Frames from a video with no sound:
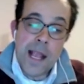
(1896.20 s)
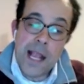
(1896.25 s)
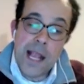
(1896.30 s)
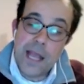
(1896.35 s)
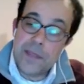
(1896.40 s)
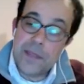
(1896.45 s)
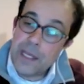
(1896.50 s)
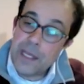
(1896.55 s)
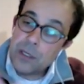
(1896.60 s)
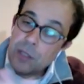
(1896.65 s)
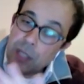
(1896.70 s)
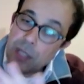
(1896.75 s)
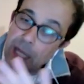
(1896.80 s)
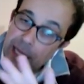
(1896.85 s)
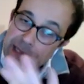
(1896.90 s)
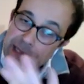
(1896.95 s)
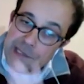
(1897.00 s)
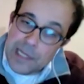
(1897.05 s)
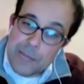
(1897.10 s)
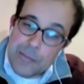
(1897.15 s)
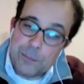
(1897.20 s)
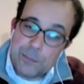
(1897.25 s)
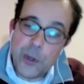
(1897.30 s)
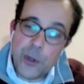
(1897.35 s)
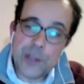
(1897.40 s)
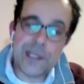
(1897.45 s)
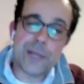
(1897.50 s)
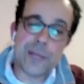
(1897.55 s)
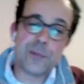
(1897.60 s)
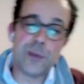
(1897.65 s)
And then at some
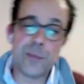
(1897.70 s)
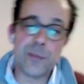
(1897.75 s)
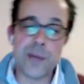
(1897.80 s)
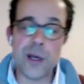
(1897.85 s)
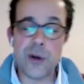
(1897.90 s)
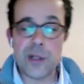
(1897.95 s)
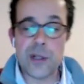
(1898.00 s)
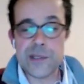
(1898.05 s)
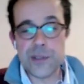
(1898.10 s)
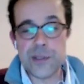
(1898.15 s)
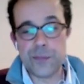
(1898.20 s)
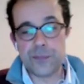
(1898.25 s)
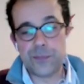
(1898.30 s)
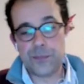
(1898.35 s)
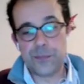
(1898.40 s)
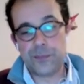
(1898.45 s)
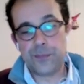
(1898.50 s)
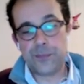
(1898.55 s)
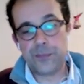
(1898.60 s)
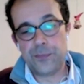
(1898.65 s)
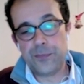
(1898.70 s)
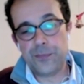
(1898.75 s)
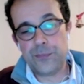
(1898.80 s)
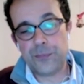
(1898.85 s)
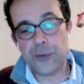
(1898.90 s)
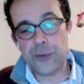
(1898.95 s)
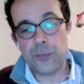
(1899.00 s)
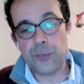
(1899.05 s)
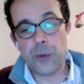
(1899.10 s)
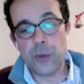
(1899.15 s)
point, Abdu'l-Bahá also
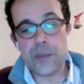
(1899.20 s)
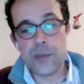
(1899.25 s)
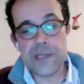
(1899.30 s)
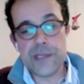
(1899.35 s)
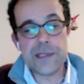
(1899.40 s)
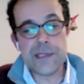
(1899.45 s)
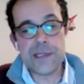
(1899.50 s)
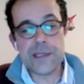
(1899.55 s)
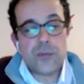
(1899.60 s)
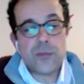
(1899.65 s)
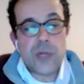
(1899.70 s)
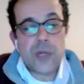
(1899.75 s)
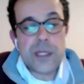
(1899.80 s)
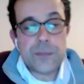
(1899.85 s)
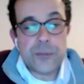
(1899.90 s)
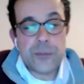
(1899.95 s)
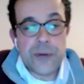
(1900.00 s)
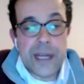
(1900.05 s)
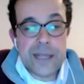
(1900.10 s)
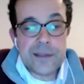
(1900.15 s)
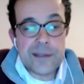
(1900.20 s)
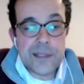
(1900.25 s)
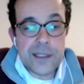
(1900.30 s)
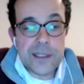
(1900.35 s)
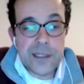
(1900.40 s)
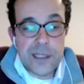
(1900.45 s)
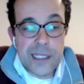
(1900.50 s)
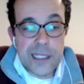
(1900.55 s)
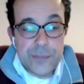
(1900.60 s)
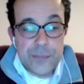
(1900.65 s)
proposes one
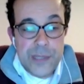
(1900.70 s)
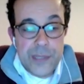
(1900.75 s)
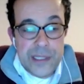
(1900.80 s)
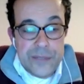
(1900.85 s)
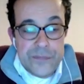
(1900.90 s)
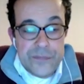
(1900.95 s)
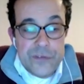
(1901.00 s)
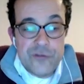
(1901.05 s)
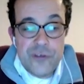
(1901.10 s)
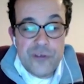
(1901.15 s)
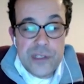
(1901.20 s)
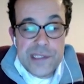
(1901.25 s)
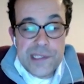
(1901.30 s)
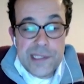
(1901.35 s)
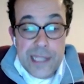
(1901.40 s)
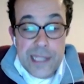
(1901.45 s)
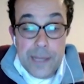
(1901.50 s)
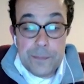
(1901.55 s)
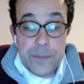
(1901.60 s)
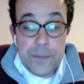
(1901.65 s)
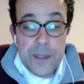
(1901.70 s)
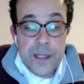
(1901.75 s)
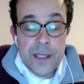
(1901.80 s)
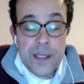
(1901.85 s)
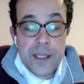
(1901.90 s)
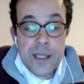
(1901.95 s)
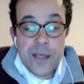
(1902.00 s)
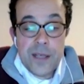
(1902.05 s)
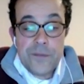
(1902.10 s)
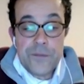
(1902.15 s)
practical and beneficial step
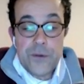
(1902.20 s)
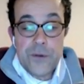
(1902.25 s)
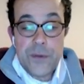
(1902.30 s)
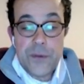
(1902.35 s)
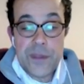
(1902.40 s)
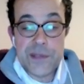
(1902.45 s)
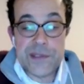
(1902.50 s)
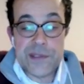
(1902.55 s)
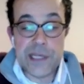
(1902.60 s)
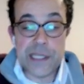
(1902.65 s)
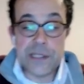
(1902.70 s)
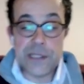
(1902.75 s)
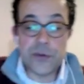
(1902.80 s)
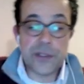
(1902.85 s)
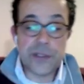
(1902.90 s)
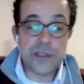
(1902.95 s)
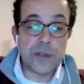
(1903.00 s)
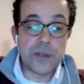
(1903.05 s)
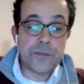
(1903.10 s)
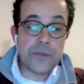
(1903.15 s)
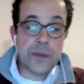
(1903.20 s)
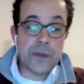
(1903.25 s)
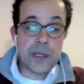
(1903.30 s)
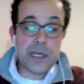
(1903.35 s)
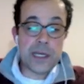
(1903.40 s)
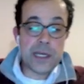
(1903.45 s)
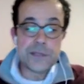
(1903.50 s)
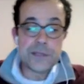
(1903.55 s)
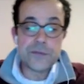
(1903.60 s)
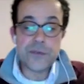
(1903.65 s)
for the security of the
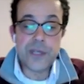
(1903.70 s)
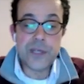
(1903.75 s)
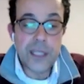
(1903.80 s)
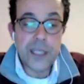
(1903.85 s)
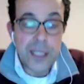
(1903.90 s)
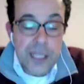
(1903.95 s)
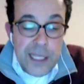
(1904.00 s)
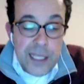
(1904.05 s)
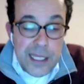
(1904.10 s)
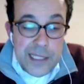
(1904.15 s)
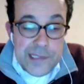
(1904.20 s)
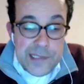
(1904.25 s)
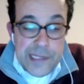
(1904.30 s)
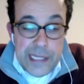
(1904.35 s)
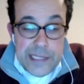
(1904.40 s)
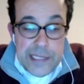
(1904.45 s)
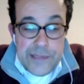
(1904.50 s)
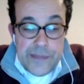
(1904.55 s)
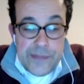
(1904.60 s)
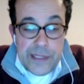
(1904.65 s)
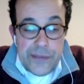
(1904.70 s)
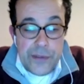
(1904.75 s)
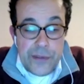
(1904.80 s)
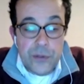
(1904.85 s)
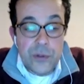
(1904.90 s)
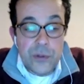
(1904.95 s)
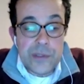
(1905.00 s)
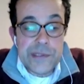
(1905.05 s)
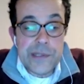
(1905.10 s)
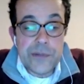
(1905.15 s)
country. He says that the
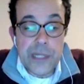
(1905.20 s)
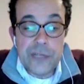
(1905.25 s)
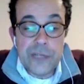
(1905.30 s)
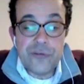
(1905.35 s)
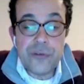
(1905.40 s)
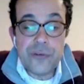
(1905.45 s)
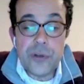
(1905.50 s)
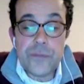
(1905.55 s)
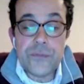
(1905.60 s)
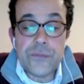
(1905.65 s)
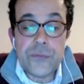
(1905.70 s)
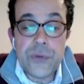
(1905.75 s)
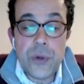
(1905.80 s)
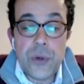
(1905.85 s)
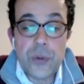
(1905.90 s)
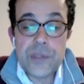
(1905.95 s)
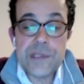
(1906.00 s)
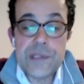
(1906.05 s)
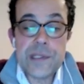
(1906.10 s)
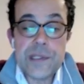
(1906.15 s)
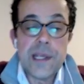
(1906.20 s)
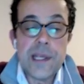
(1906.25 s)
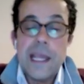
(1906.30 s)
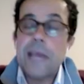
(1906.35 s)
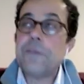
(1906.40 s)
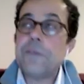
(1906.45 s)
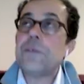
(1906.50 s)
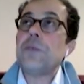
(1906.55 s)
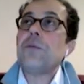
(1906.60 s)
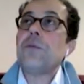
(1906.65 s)
construction of roads
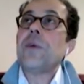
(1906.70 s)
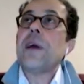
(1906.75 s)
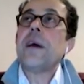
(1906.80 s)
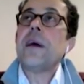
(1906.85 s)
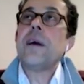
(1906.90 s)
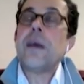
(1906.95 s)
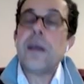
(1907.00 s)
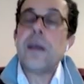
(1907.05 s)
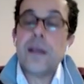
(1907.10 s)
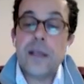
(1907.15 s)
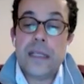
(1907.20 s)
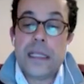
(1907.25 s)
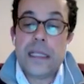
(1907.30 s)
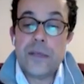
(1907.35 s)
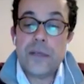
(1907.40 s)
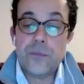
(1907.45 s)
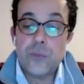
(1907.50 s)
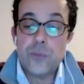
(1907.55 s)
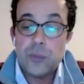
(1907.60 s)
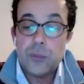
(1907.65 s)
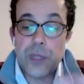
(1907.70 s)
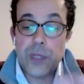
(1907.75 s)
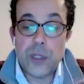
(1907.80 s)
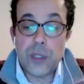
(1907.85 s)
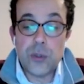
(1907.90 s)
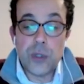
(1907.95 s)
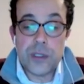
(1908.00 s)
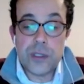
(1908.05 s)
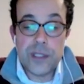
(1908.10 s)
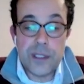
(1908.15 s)
everywhere would be
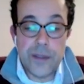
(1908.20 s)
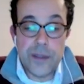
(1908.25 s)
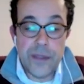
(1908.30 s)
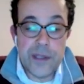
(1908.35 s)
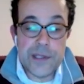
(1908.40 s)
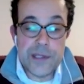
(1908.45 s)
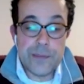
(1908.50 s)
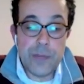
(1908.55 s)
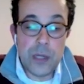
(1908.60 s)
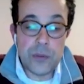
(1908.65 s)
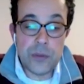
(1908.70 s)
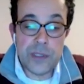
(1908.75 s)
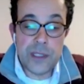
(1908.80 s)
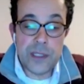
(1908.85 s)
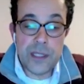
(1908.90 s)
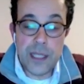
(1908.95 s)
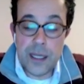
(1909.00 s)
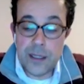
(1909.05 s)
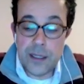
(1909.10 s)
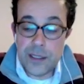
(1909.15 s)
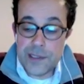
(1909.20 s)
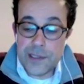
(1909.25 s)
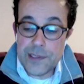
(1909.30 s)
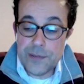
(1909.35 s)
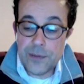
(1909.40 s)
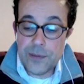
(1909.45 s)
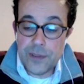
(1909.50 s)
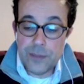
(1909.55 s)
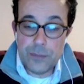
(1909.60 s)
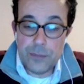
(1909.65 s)
good in this
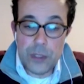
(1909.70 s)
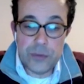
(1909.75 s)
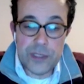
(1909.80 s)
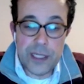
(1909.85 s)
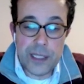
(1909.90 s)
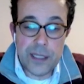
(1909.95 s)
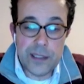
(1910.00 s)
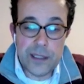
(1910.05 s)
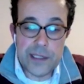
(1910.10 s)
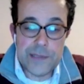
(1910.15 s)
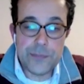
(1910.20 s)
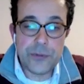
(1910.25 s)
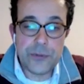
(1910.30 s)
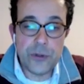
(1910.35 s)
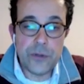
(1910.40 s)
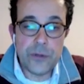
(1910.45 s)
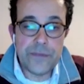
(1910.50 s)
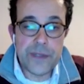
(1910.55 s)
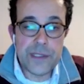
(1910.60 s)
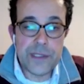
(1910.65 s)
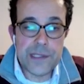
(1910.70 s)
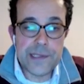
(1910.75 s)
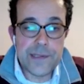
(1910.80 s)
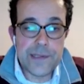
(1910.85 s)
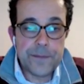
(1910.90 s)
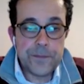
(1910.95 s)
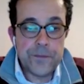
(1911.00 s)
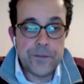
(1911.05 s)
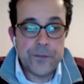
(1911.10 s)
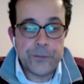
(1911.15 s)
mountainous province.